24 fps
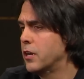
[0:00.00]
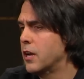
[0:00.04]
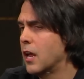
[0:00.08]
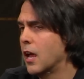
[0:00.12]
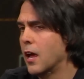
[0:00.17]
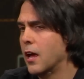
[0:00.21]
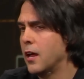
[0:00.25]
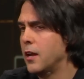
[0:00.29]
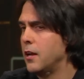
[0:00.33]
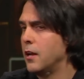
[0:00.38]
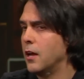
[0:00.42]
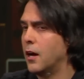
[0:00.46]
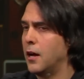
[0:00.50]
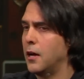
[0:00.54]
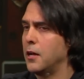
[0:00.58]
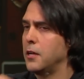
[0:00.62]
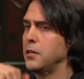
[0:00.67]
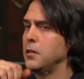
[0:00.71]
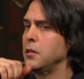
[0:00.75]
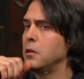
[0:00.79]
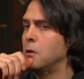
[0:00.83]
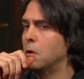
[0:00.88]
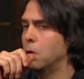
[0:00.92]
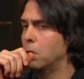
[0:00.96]
And and
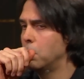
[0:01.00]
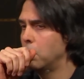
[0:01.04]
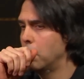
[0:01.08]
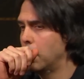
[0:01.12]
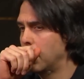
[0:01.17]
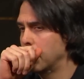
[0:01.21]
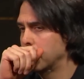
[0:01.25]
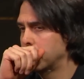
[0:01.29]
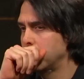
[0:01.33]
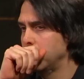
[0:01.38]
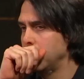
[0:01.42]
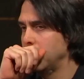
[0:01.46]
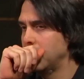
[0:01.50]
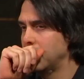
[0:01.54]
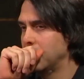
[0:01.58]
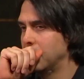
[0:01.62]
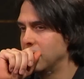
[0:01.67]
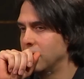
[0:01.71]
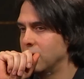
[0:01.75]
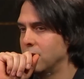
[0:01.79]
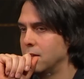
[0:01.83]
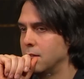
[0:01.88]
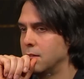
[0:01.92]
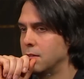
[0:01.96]
you know, I think
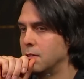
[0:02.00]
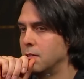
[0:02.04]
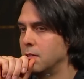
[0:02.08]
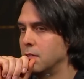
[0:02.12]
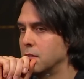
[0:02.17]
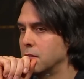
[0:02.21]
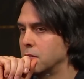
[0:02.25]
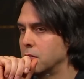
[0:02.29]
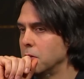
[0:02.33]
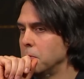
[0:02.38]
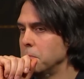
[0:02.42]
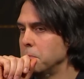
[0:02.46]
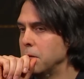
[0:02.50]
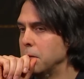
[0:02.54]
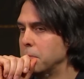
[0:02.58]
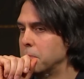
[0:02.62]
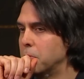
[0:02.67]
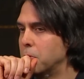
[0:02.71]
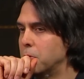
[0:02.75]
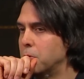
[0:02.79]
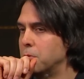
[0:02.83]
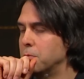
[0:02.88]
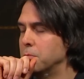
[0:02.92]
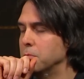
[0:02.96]
some
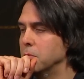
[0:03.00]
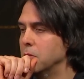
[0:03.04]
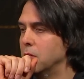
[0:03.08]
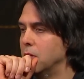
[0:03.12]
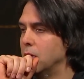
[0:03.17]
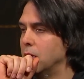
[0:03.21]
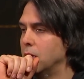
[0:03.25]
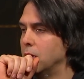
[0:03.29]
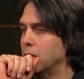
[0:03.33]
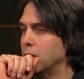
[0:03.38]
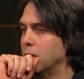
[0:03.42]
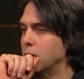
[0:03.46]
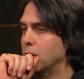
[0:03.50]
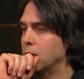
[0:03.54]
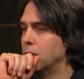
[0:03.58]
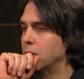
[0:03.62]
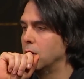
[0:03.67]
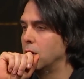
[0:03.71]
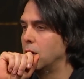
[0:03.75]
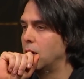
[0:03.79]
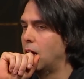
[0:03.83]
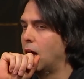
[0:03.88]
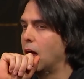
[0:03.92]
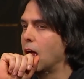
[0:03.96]
people
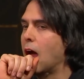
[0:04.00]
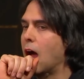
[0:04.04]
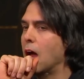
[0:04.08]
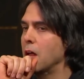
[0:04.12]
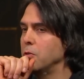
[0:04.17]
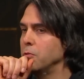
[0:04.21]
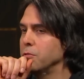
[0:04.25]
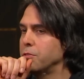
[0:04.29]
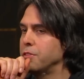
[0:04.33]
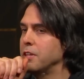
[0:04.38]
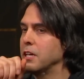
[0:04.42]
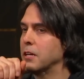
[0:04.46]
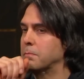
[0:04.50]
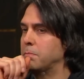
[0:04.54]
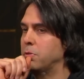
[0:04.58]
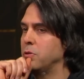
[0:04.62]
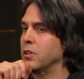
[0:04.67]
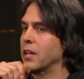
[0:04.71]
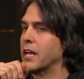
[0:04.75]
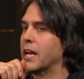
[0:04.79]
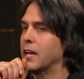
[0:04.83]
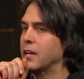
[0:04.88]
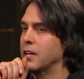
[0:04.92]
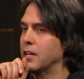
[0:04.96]
I, I don't think
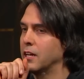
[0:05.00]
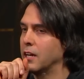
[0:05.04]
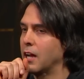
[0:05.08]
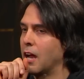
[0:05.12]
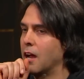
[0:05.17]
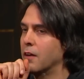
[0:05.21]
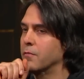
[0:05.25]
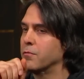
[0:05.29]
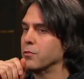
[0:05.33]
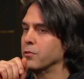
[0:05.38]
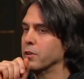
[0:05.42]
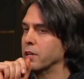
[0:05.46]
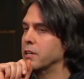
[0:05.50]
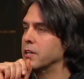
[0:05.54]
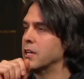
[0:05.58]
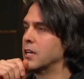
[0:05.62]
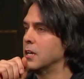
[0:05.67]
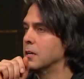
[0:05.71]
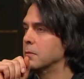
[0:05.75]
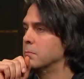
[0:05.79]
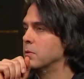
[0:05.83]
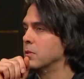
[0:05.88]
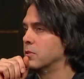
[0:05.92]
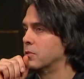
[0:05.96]
planning ever
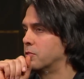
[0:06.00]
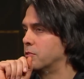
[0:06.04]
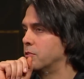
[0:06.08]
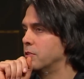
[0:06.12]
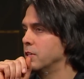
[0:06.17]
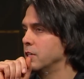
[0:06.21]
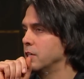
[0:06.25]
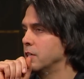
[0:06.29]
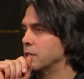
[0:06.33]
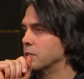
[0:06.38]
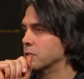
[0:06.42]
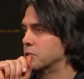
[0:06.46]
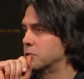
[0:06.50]
inhibits the